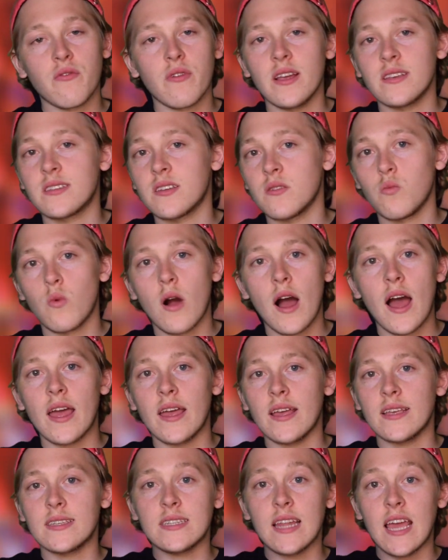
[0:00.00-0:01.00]
reason why
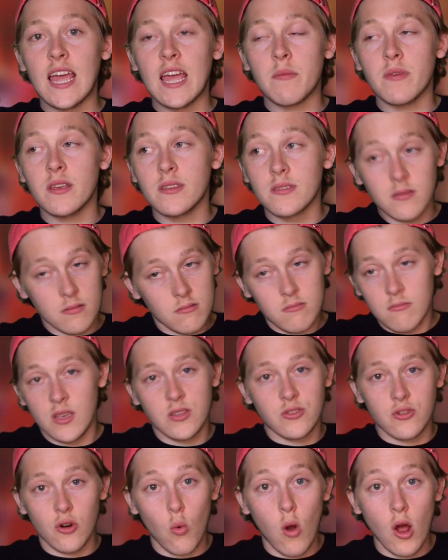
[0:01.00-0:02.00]
his name is
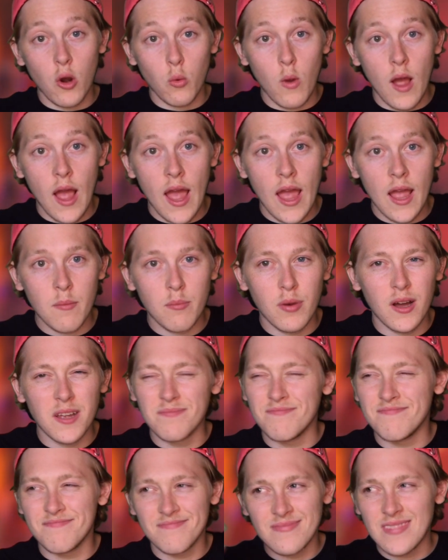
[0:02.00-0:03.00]
Mr. One Way, but
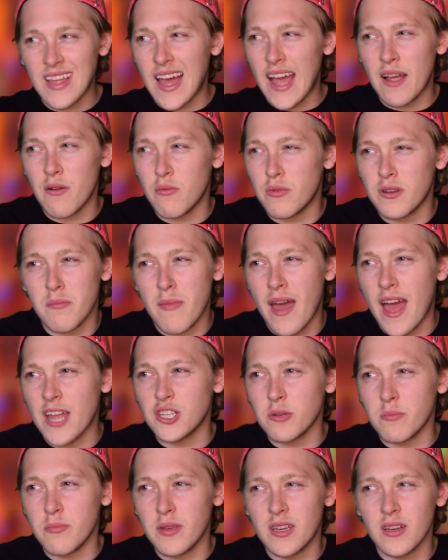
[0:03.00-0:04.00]
I would
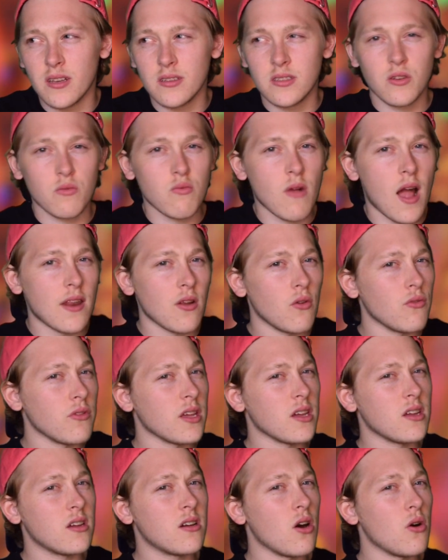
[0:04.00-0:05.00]
imagine because the ride
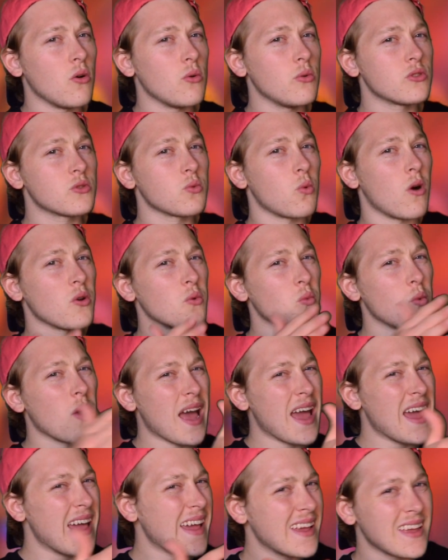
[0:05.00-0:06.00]
only goes one
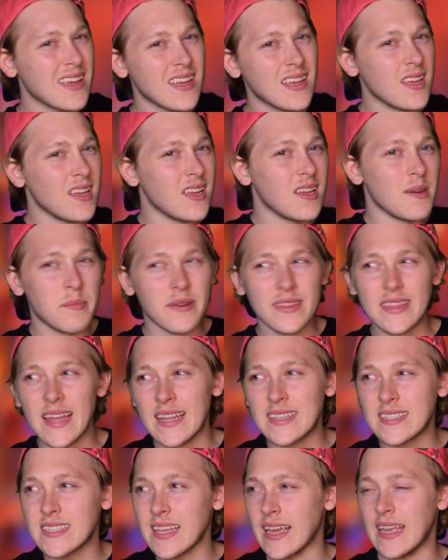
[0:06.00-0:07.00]
way. But
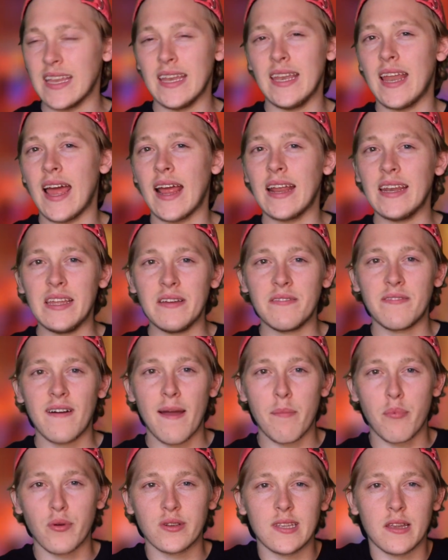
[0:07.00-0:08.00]
that's like
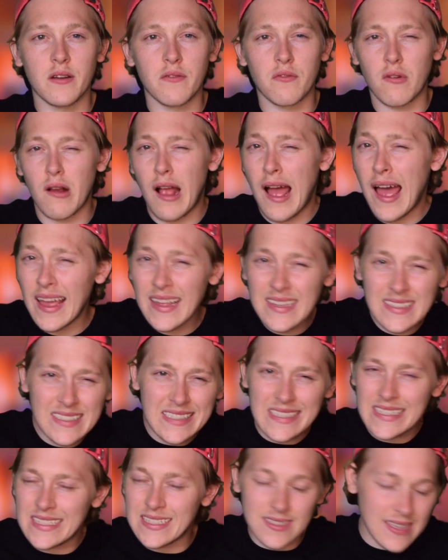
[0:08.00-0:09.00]
95% of
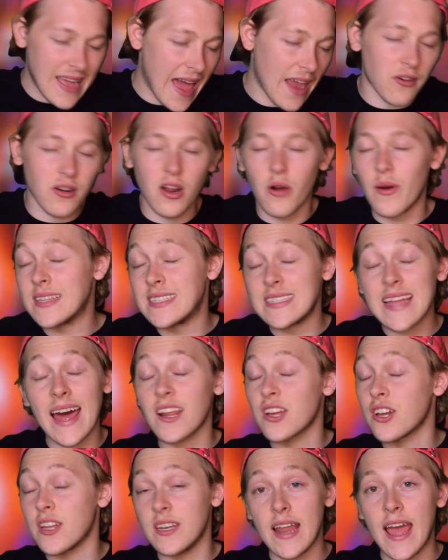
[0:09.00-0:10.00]
rides? I don't know, it's
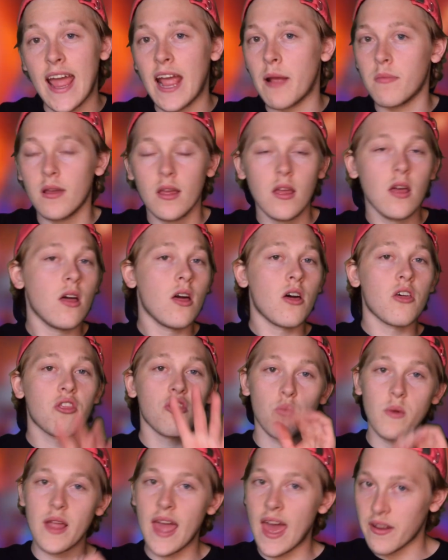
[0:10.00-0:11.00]
not a good name.
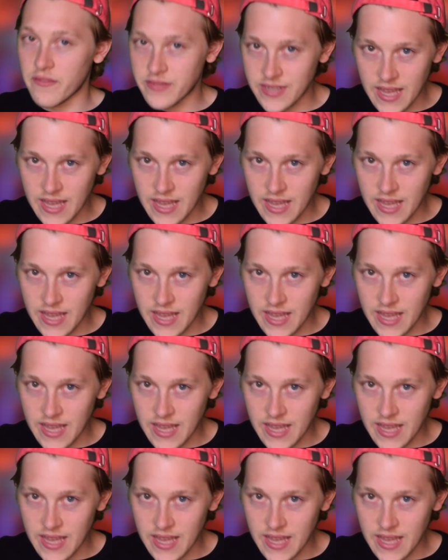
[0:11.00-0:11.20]
3 out of